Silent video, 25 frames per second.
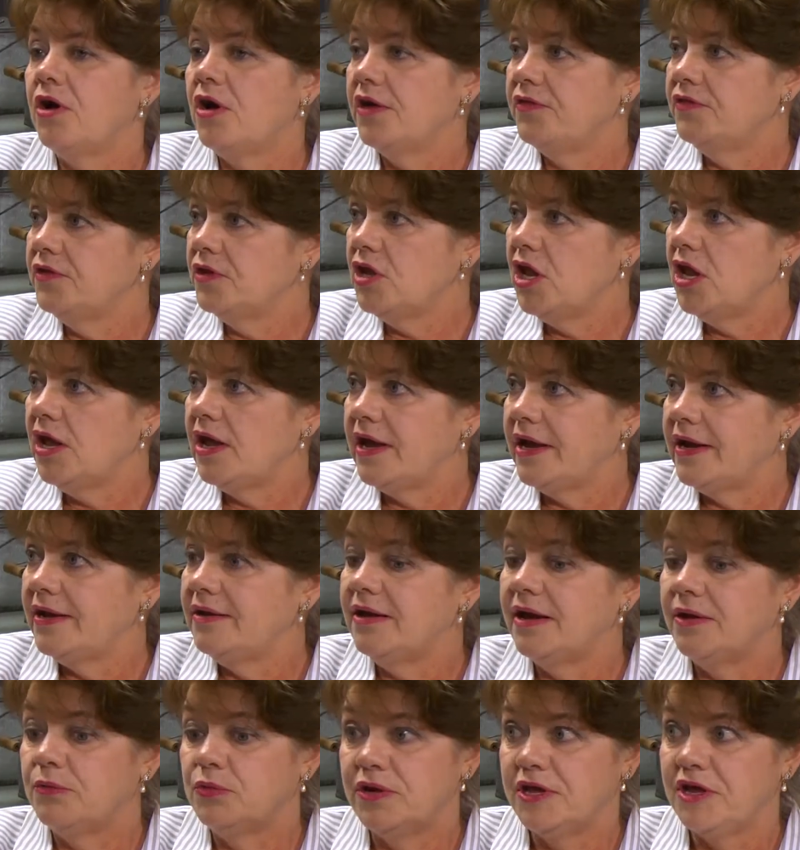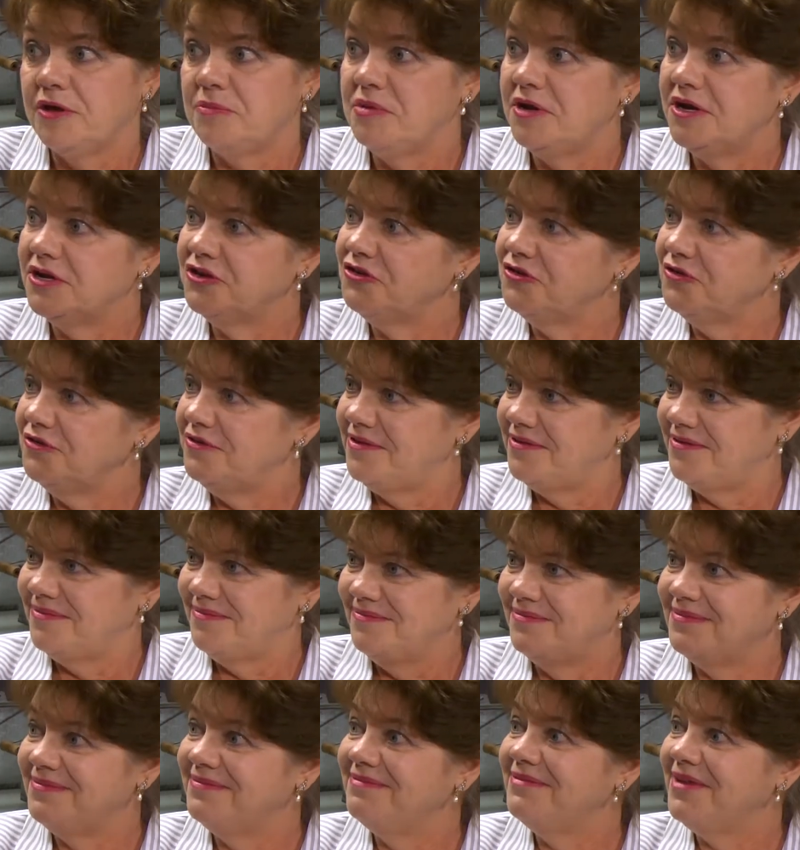on the line, I would get pictures
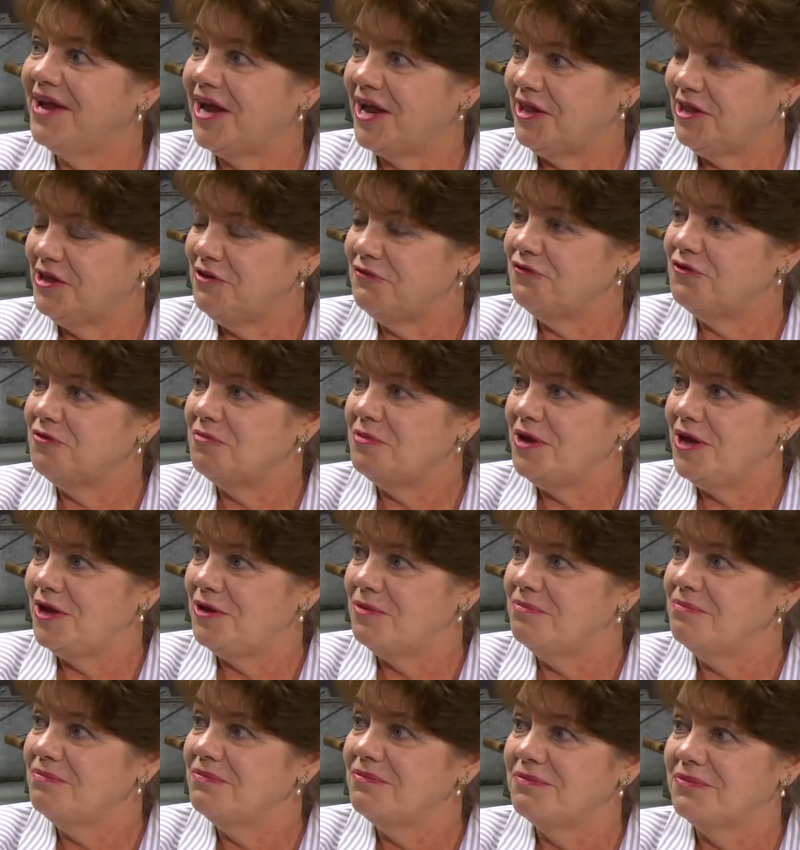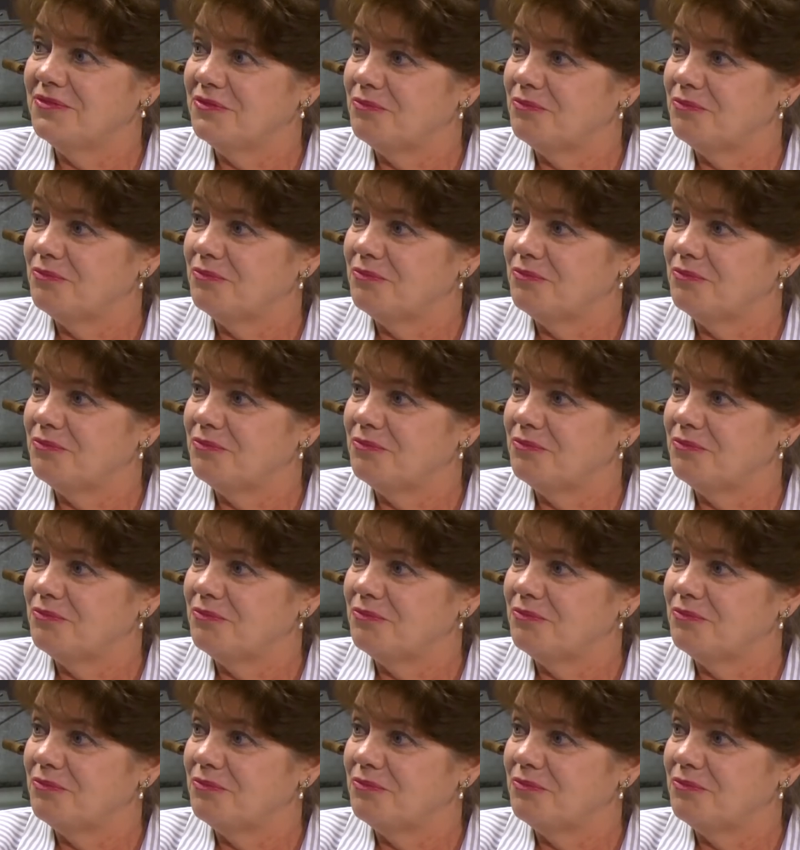nightly from him.